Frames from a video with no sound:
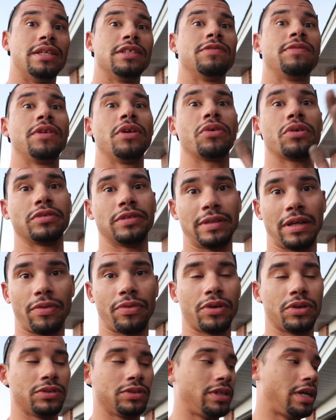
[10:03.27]
this video comes out
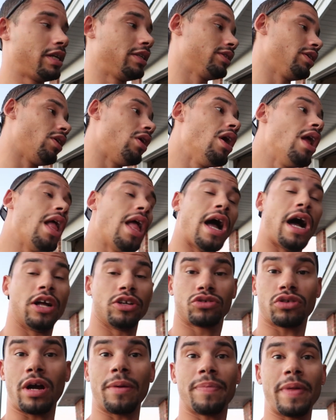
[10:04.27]
Thursday, so
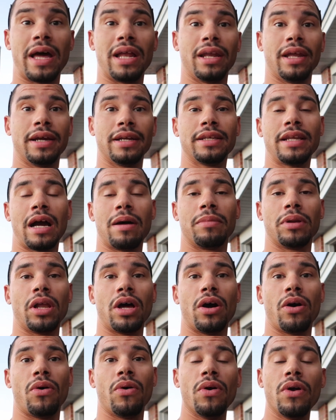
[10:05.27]
I'll drop that link down
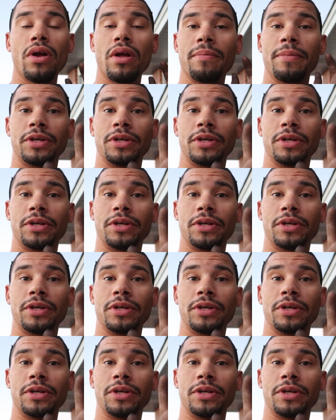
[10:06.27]
below.